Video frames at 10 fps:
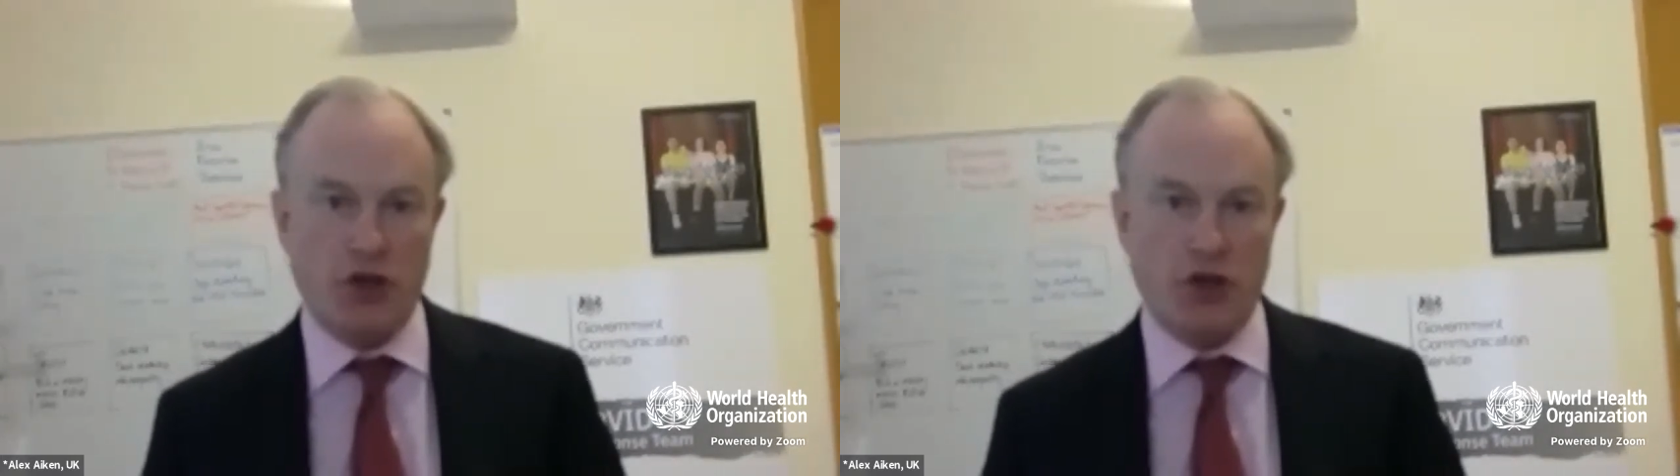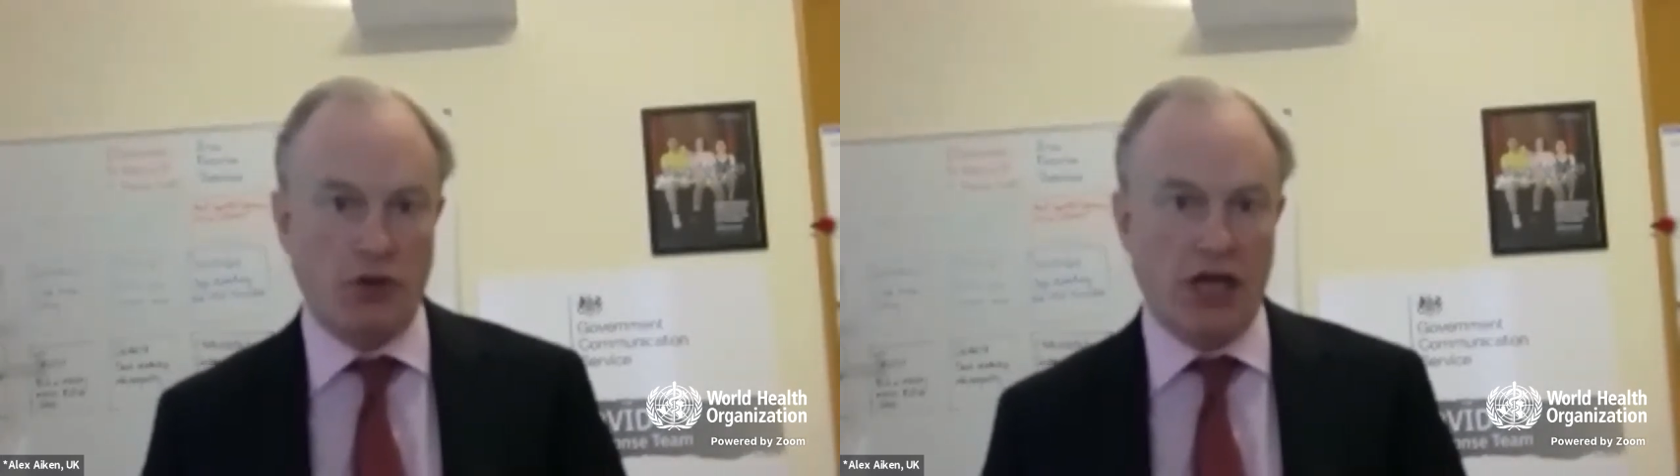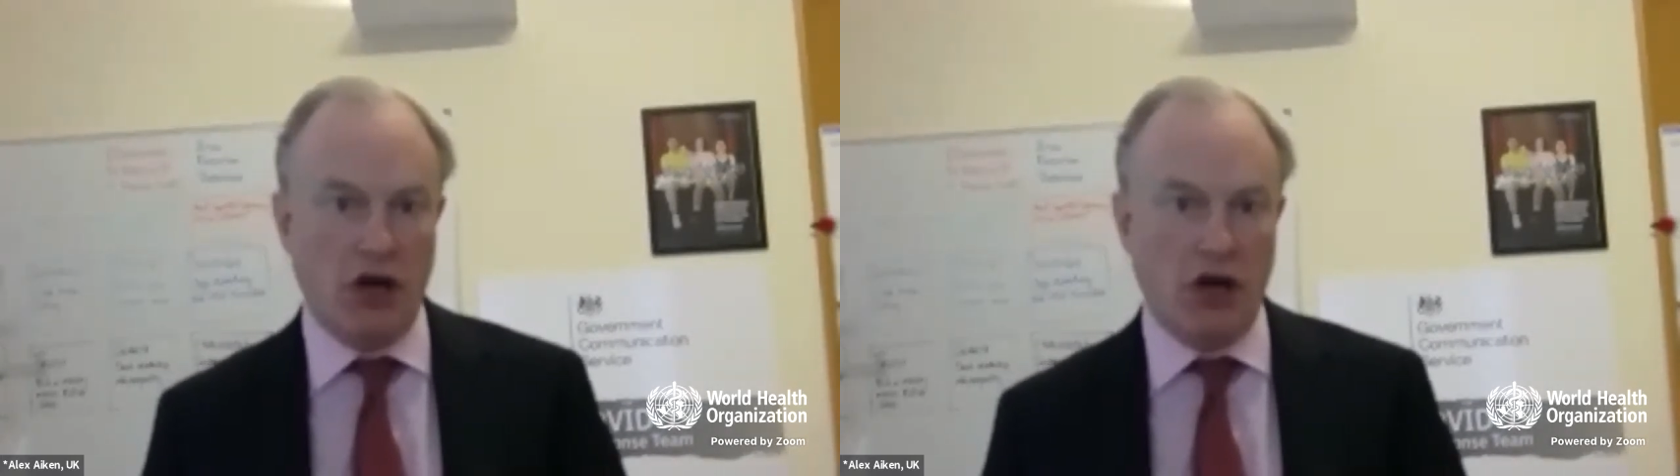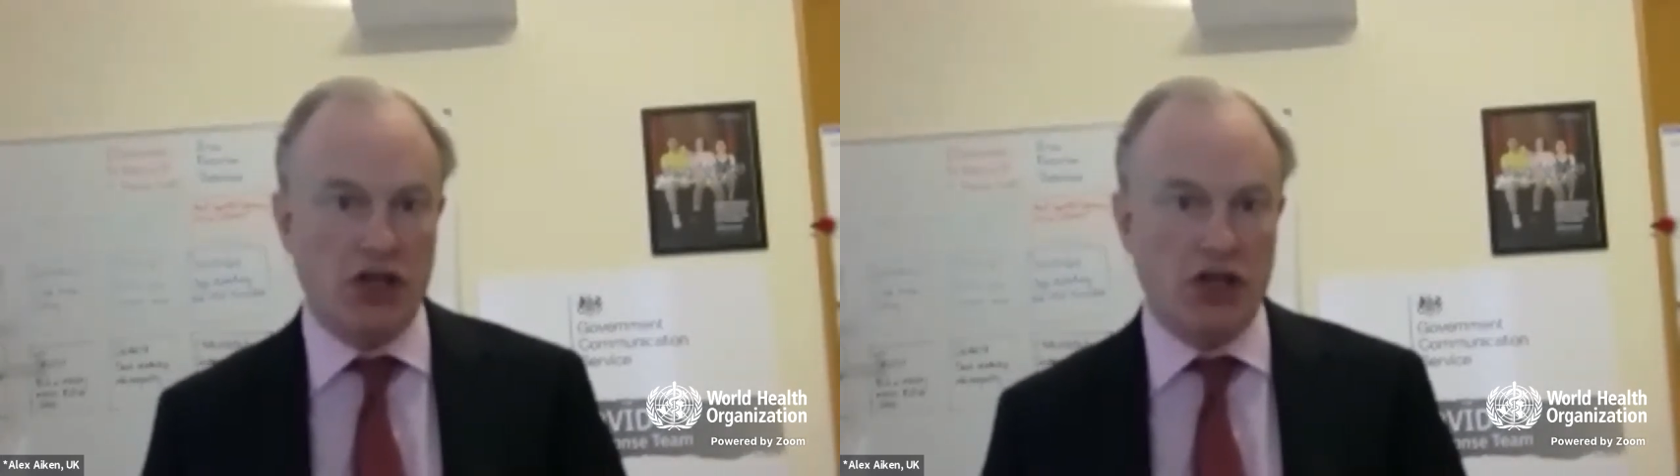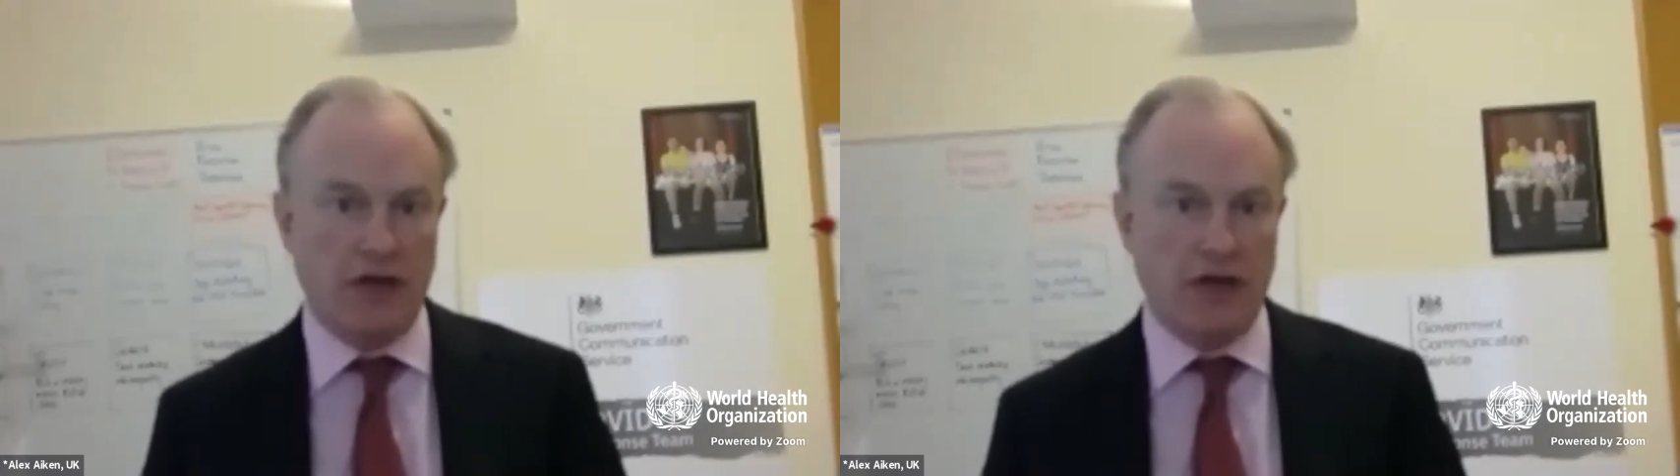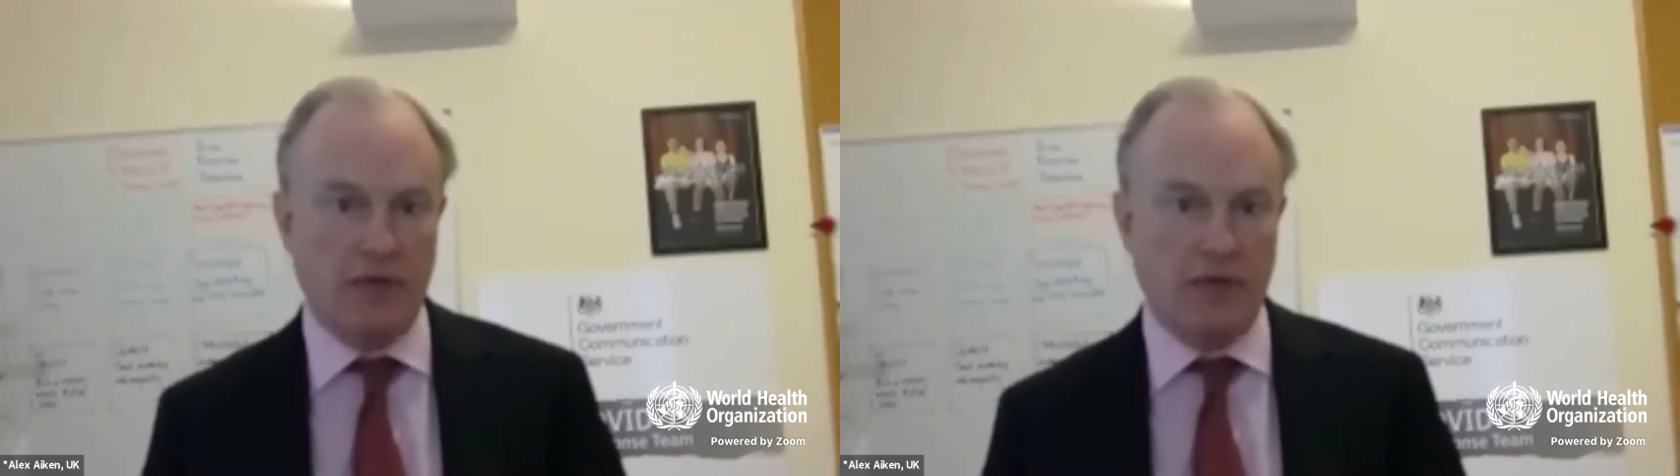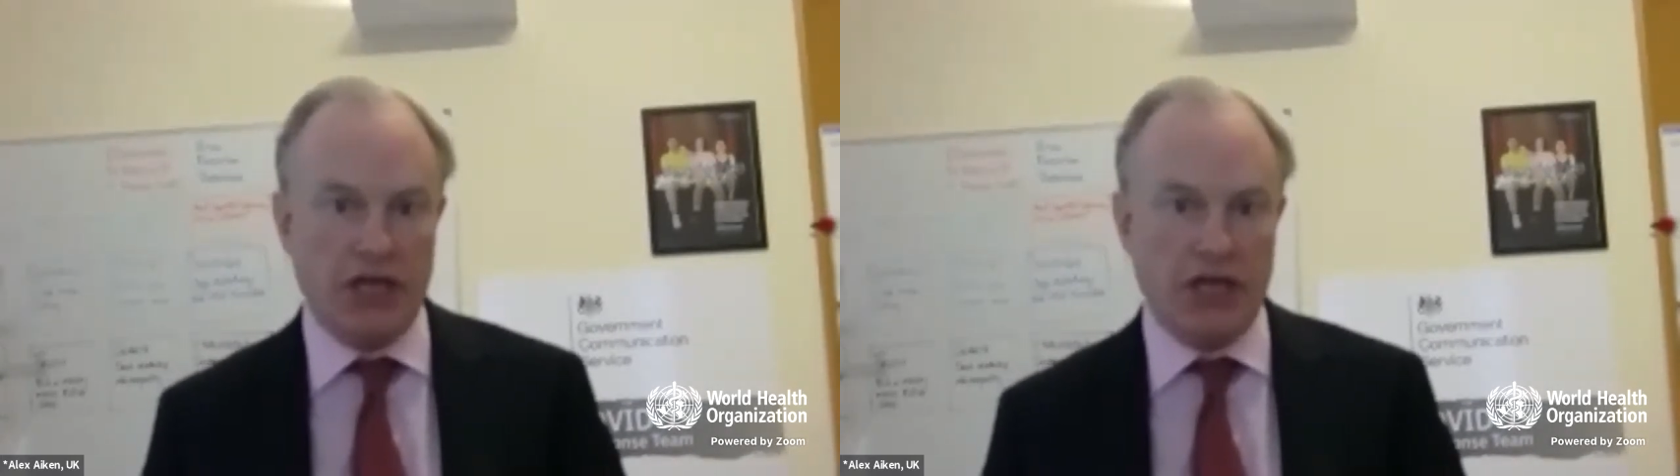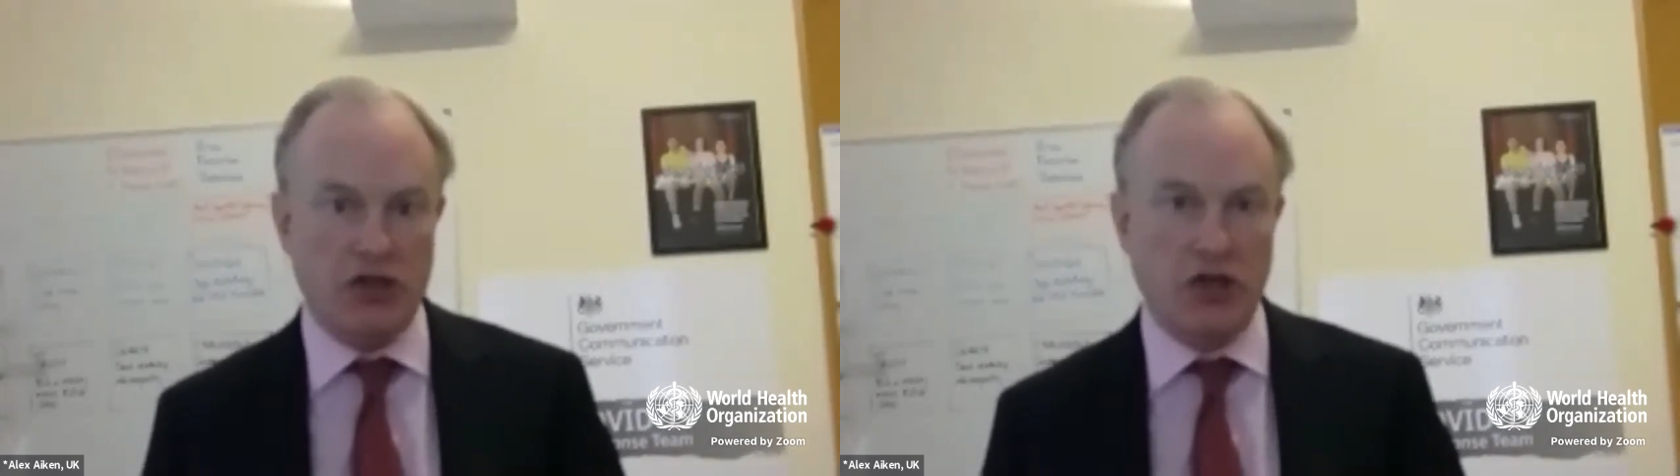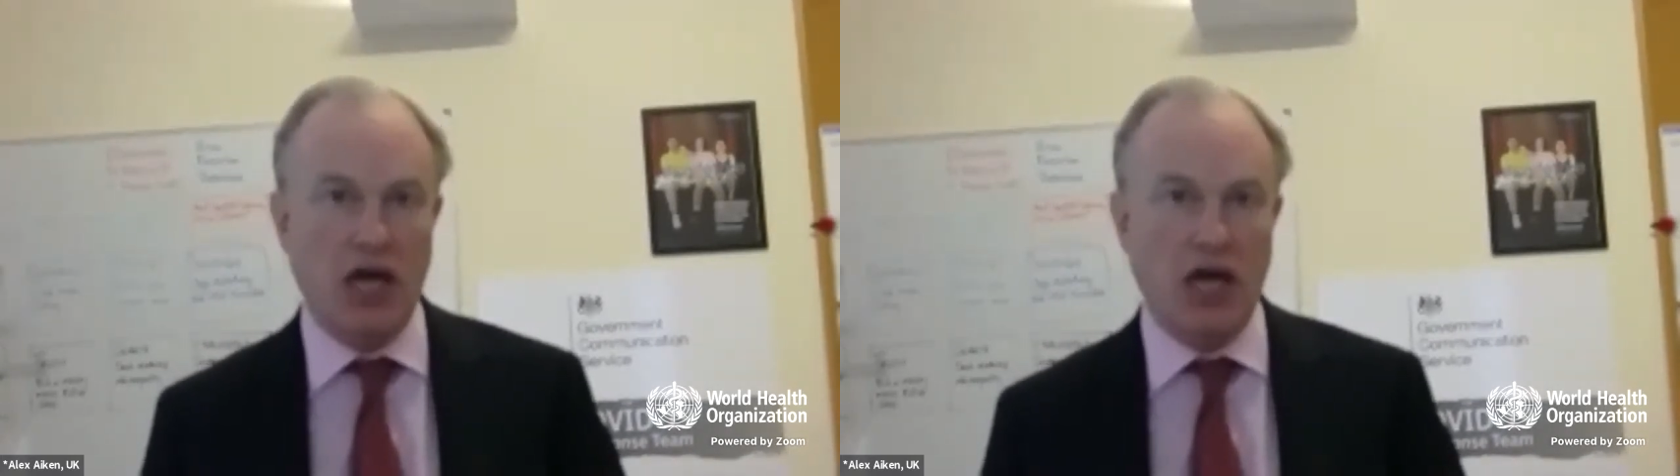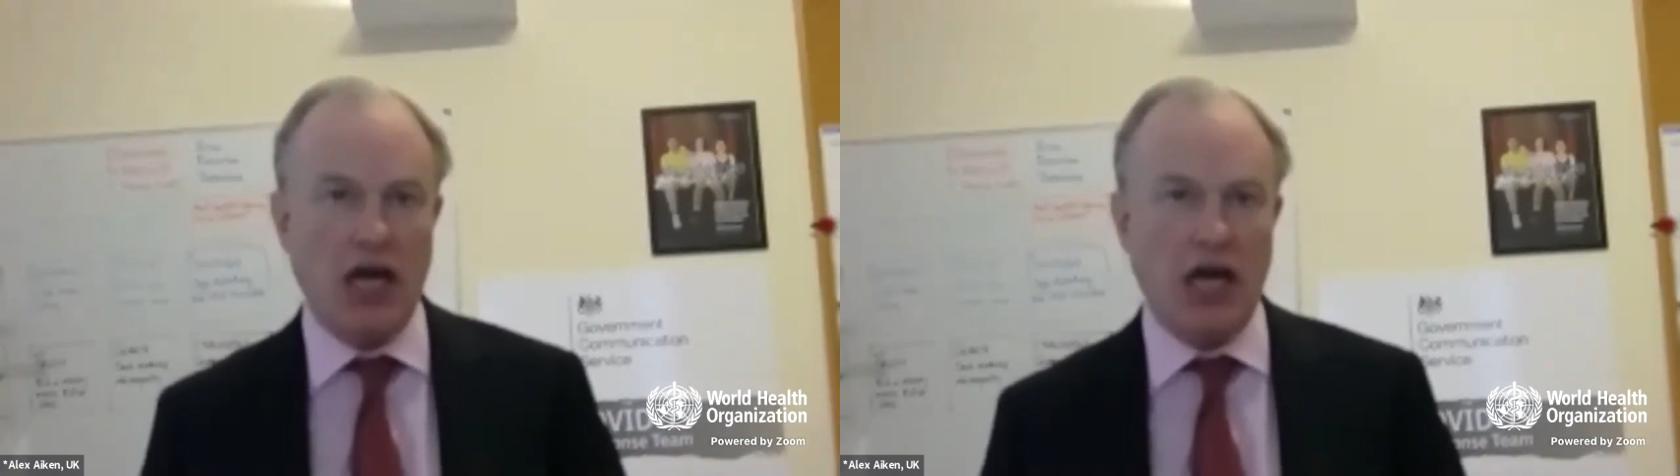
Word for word: So we know that disinformation